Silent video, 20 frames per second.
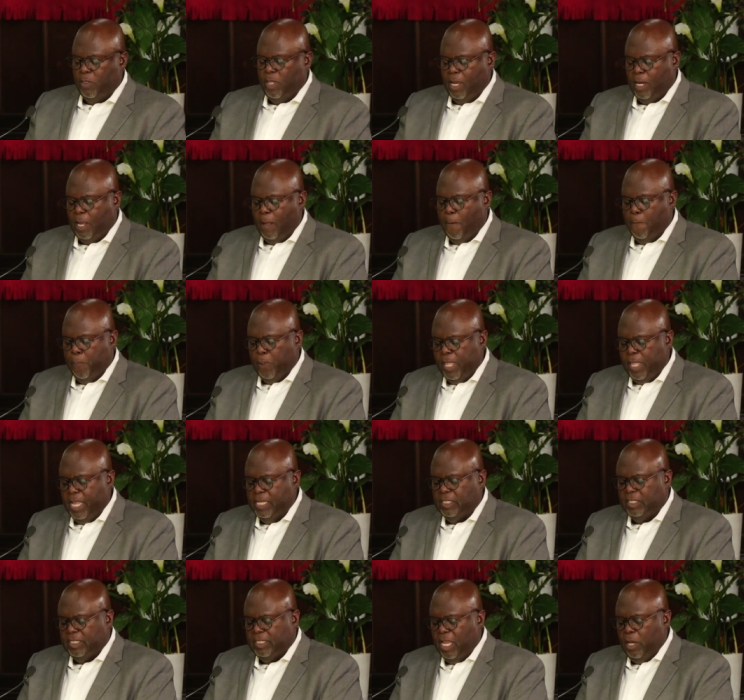their
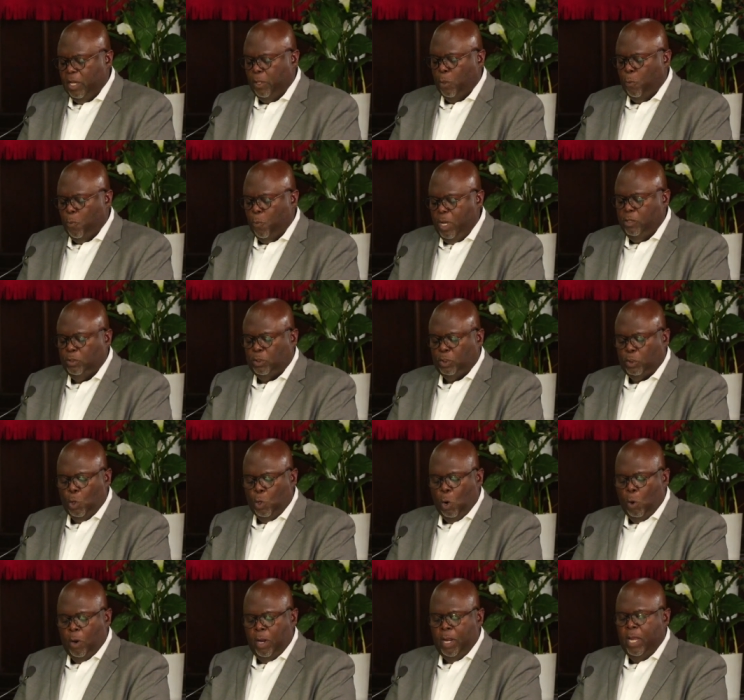complaints tell the real
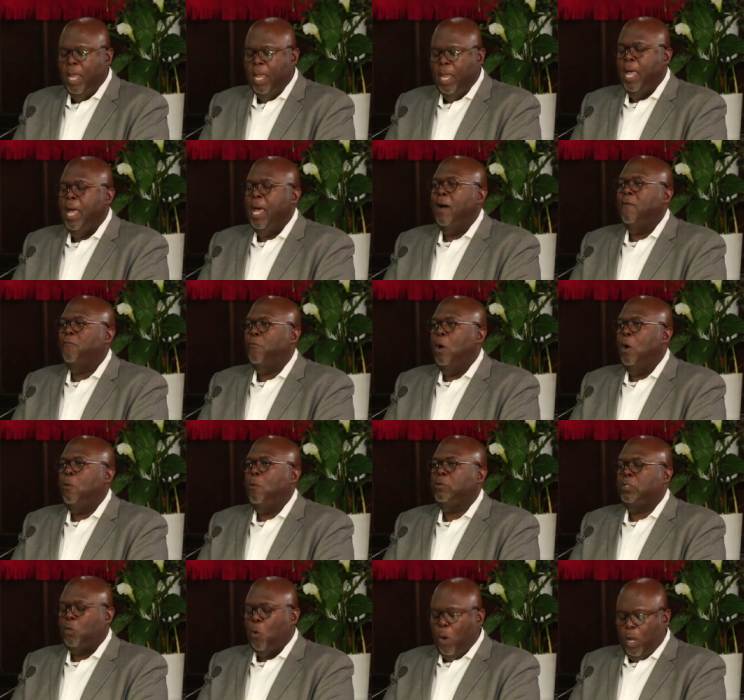story of what
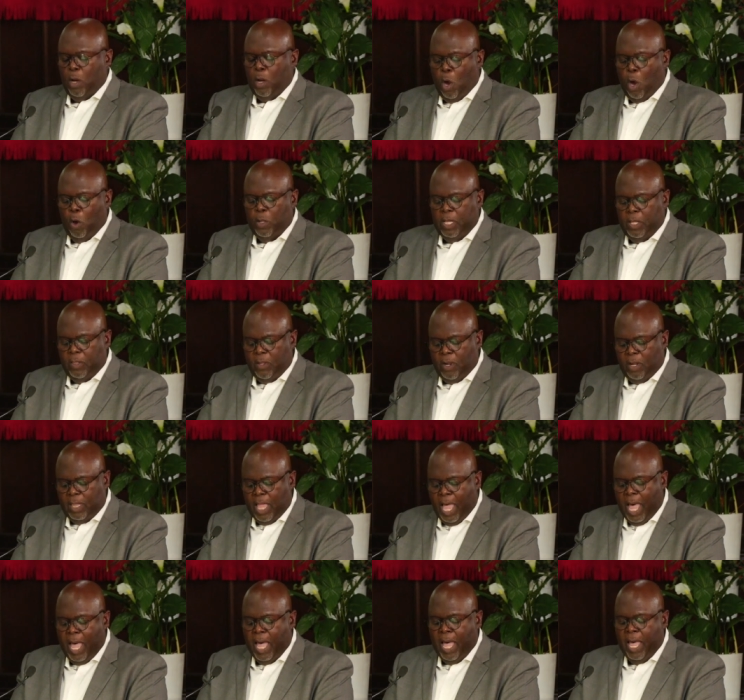was going on in their
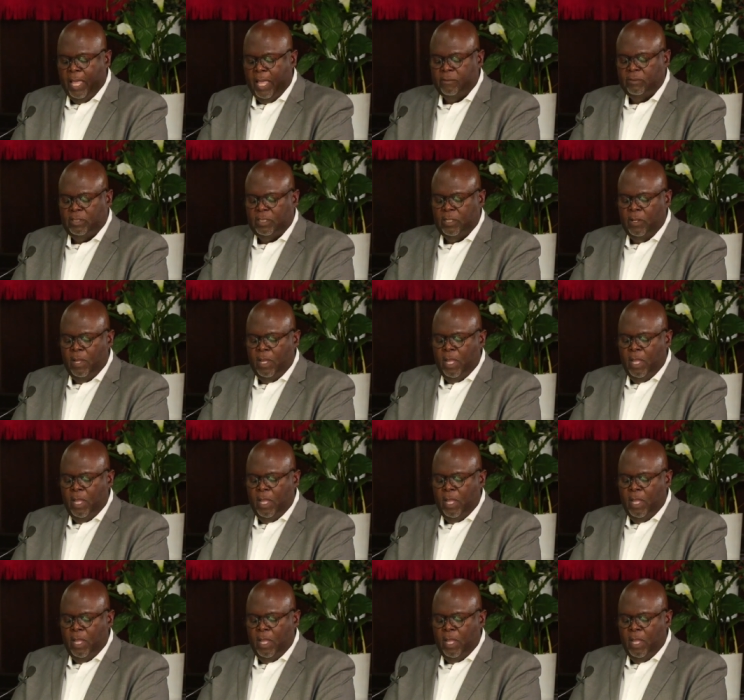lives.